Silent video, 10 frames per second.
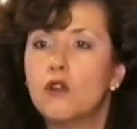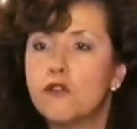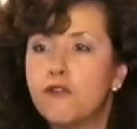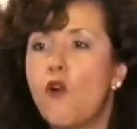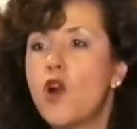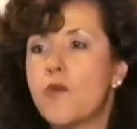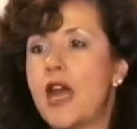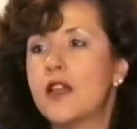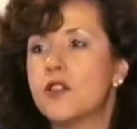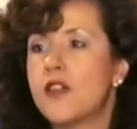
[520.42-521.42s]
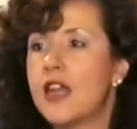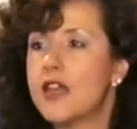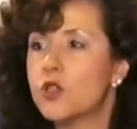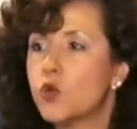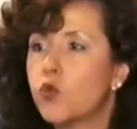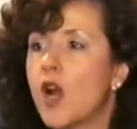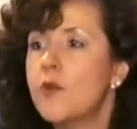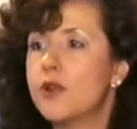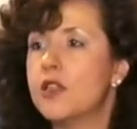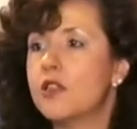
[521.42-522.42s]
format that has
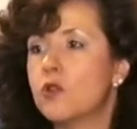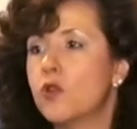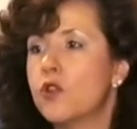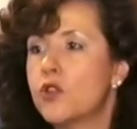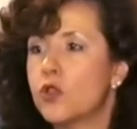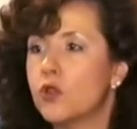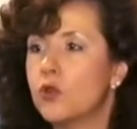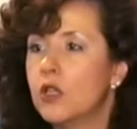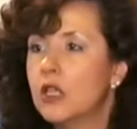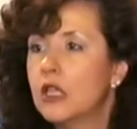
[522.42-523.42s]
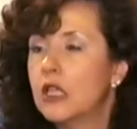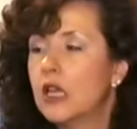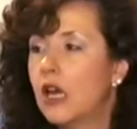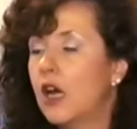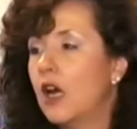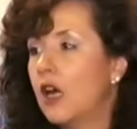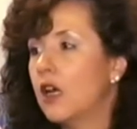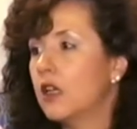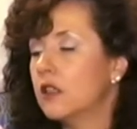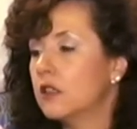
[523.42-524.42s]
ripened in order to
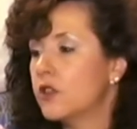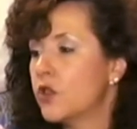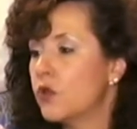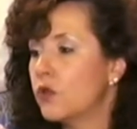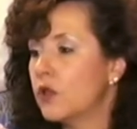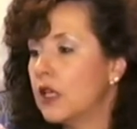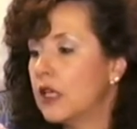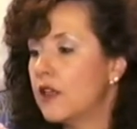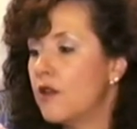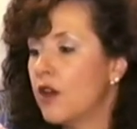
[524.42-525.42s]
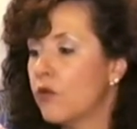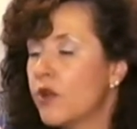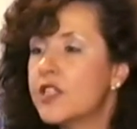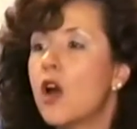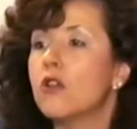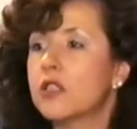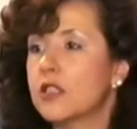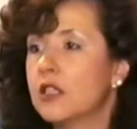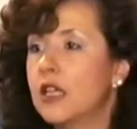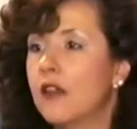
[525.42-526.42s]
uh, to uh, uh, result
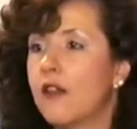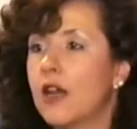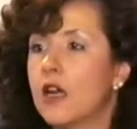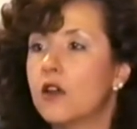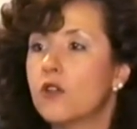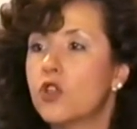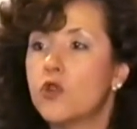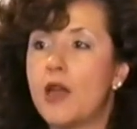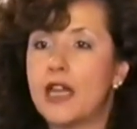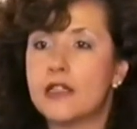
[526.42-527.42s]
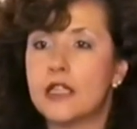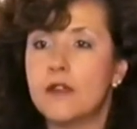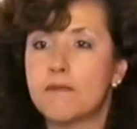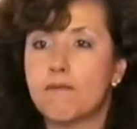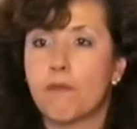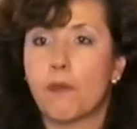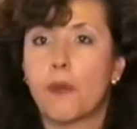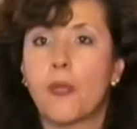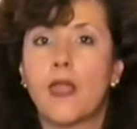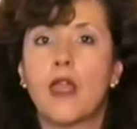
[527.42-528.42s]
in their humanity.
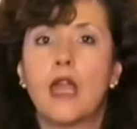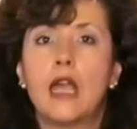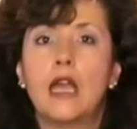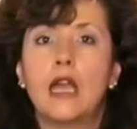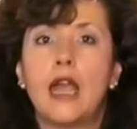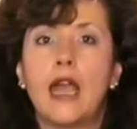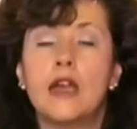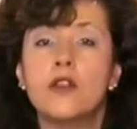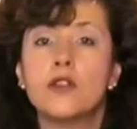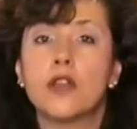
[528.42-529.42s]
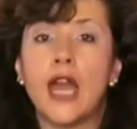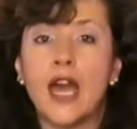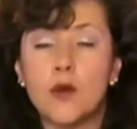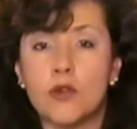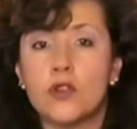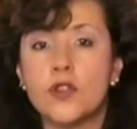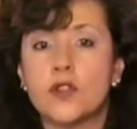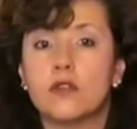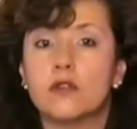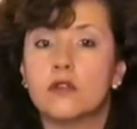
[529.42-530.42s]
And animals,